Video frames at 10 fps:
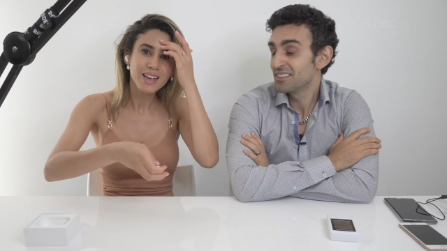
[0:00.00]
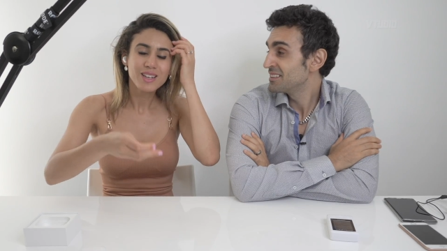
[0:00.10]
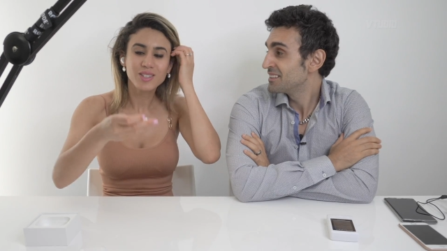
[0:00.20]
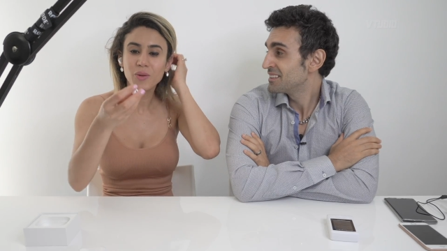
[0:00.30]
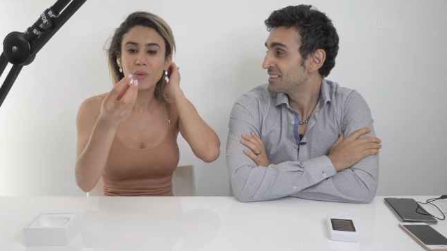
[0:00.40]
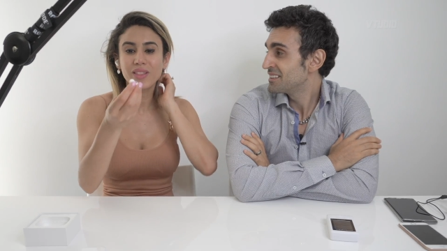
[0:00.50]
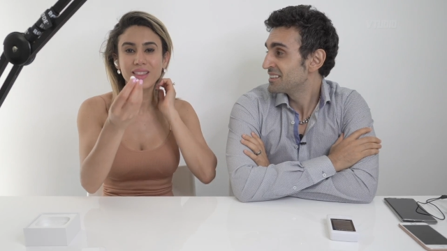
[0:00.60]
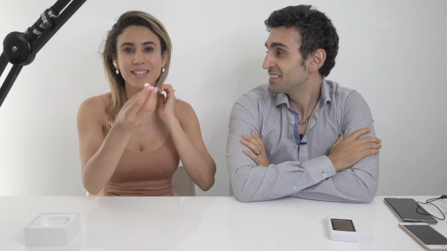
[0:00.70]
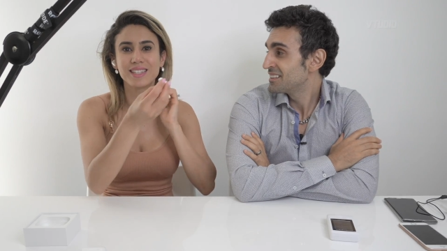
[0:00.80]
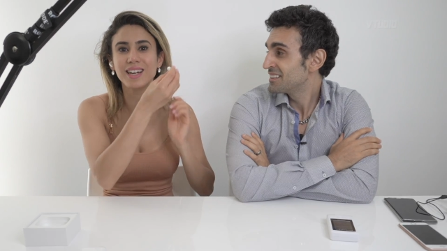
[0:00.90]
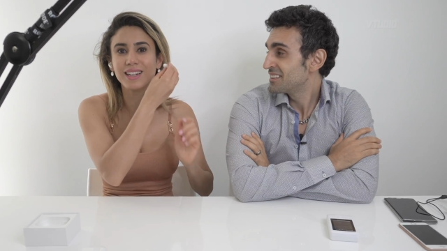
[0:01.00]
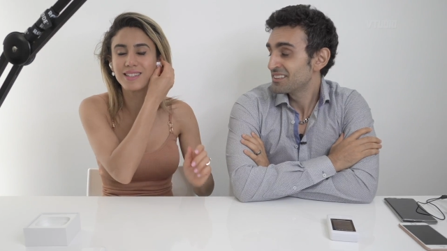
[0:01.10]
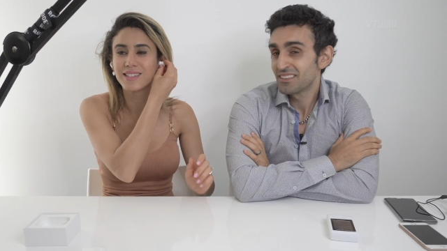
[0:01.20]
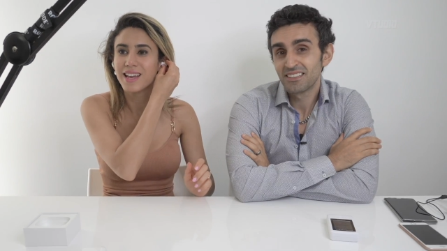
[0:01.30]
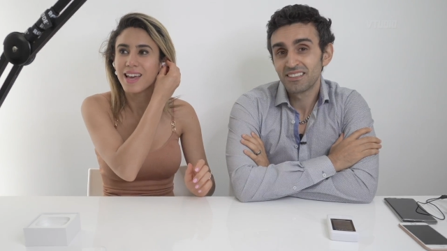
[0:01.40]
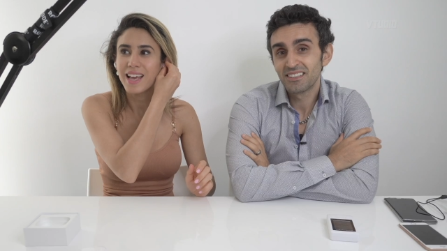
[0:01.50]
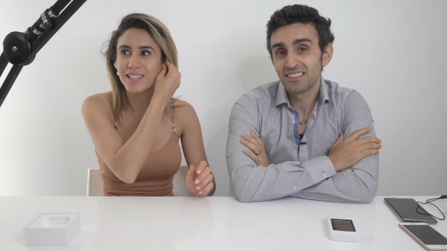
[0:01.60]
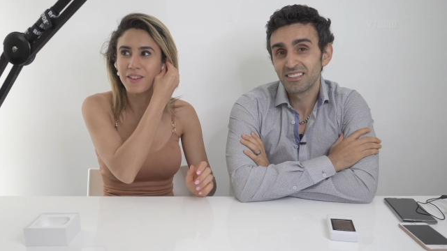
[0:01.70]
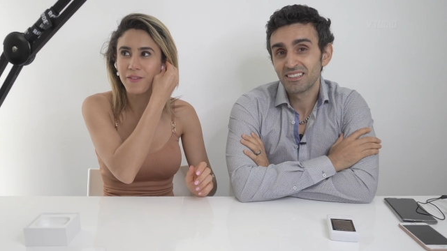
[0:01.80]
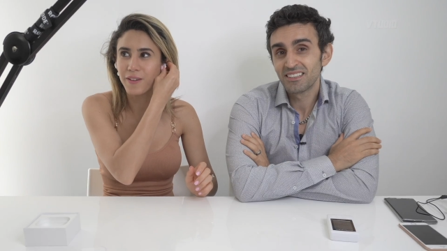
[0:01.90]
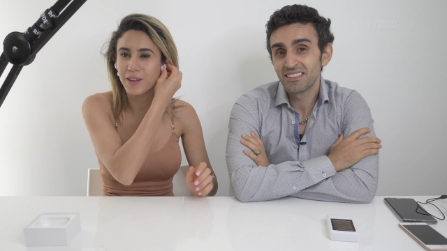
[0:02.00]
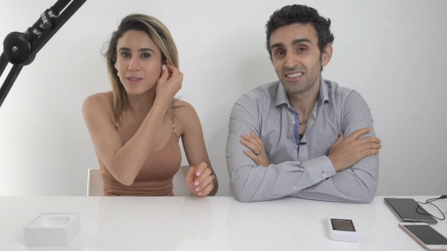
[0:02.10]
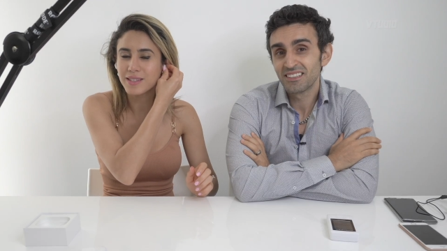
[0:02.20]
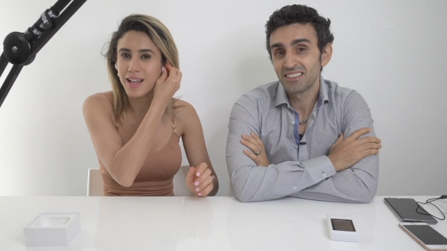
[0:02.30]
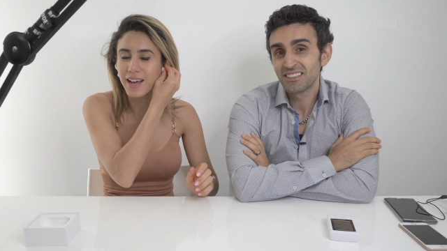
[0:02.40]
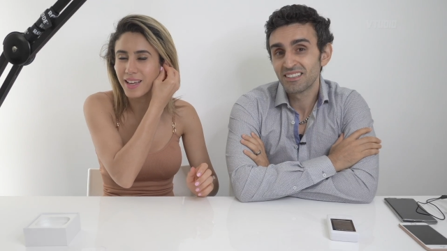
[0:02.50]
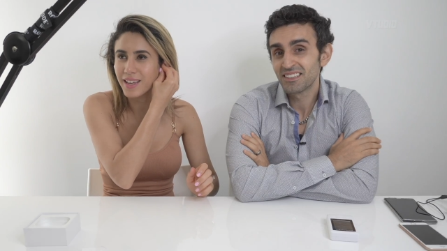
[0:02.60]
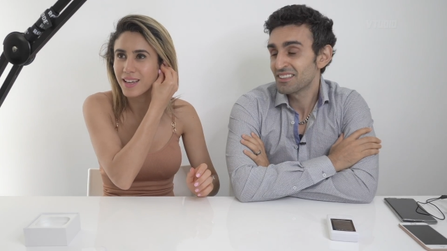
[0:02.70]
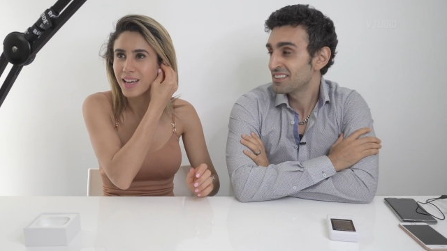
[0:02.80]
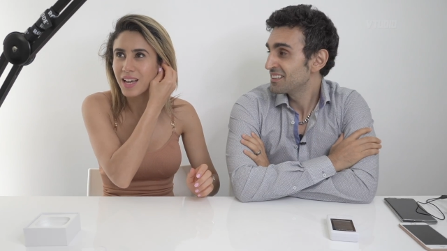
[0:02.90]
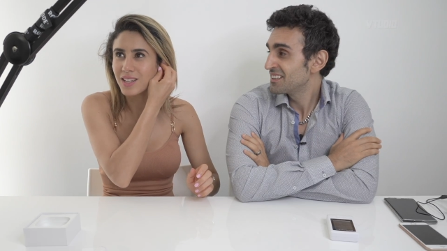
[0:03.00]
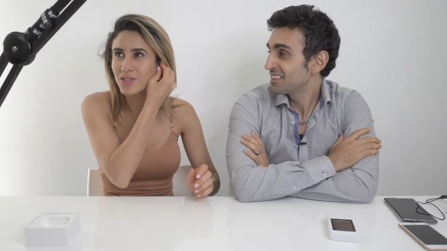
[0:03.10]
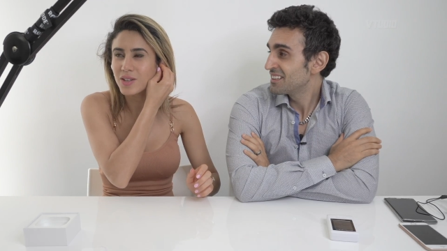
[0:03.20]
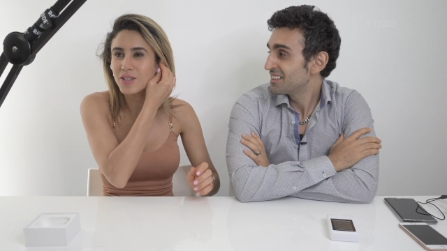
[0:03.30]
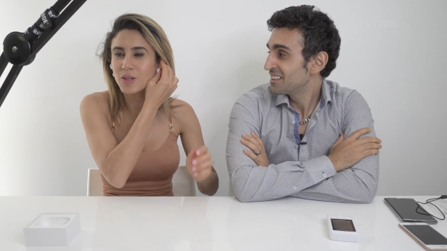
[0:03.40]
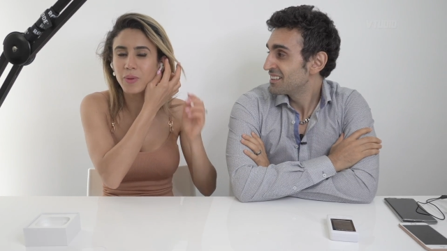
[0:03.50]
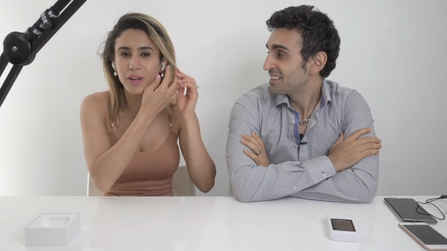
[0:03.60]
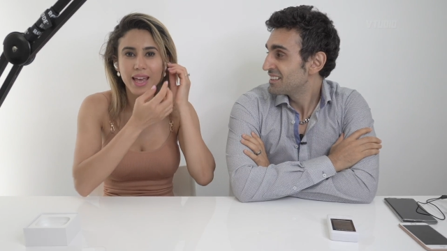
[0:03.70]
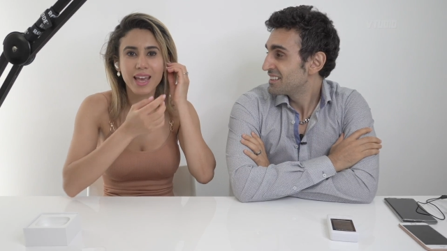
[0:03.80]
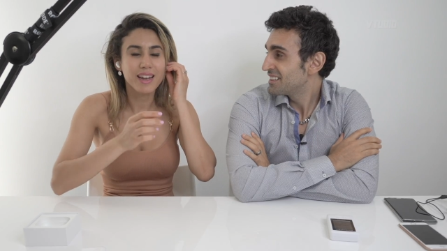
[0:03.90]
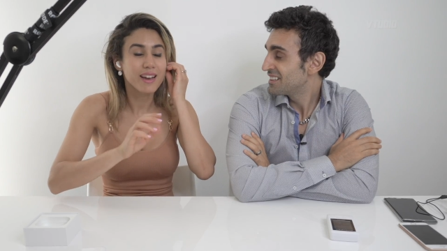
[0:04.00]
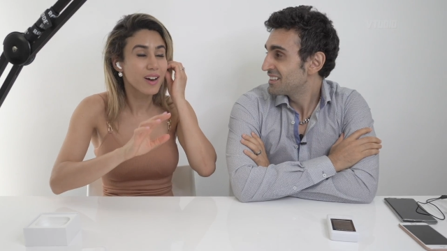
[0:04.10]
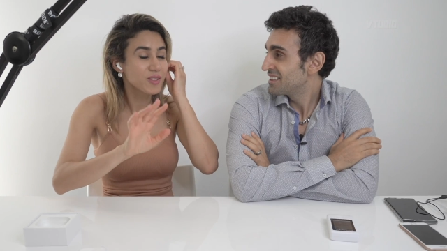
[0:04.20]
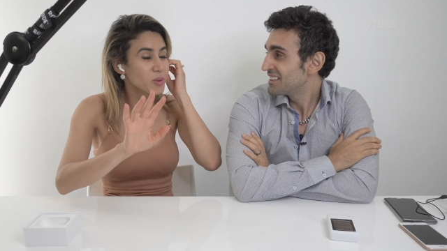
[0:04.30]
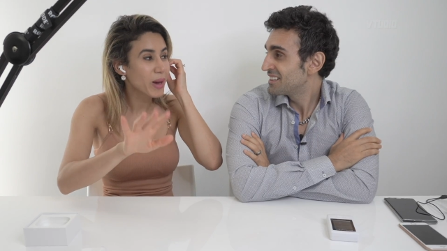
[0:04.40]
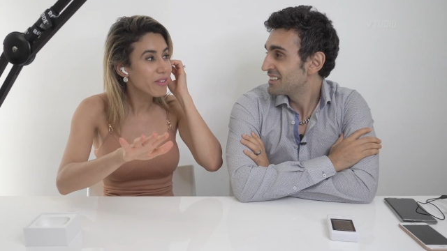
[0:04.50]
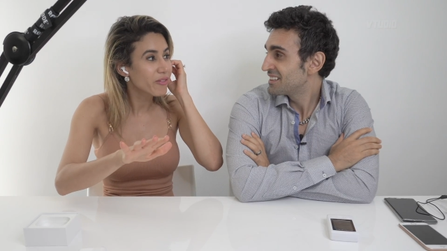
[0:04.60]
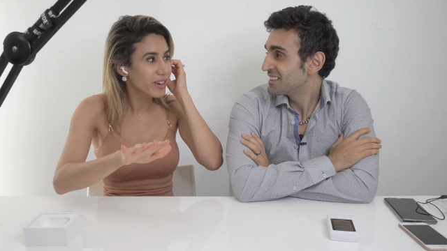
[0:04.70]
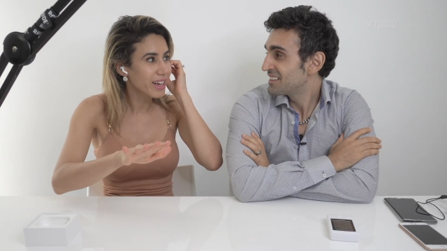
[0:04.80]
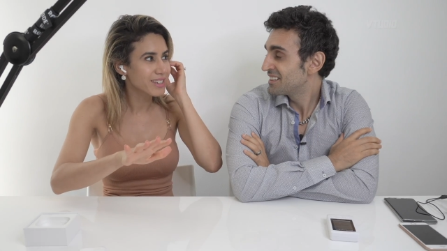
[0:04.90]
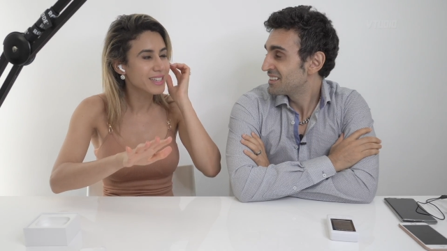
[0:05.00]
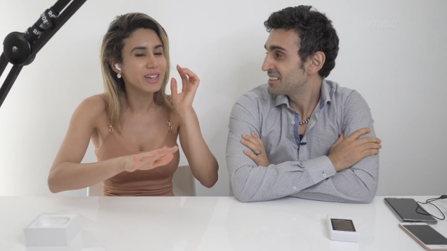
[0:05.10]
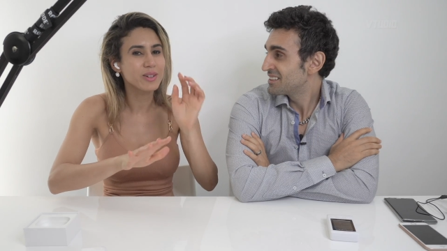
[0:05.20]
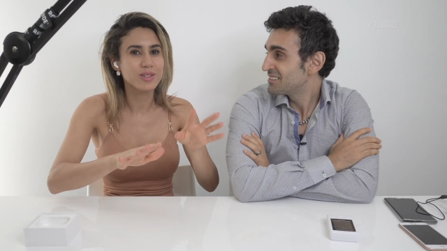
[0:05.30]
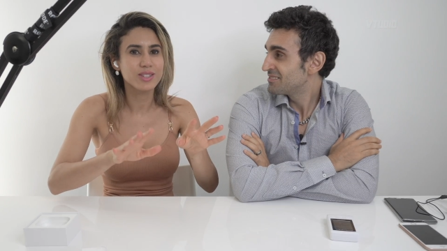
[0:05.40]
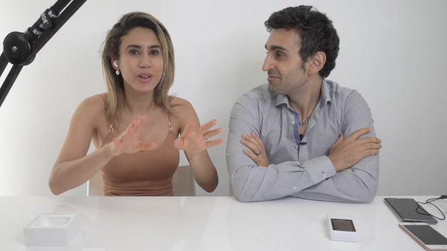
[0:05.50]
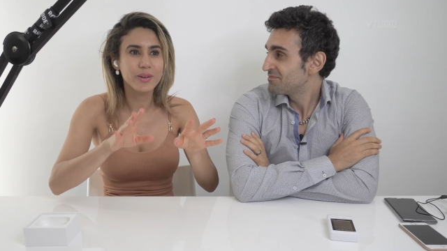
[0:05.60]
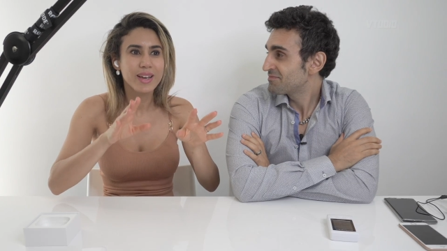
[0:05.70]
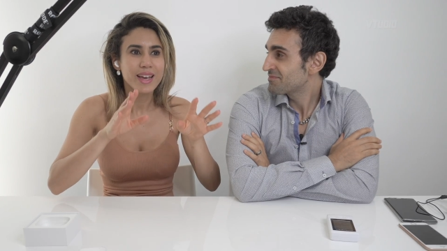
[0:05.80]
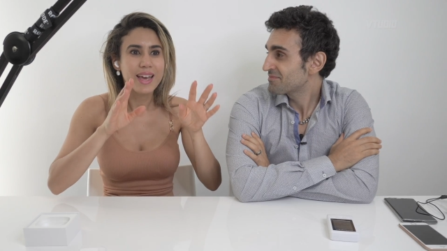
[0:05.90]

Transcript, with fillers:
Speaker 1: So what this does is it feels like as soon as you put it in, and after you wait for like a second or so,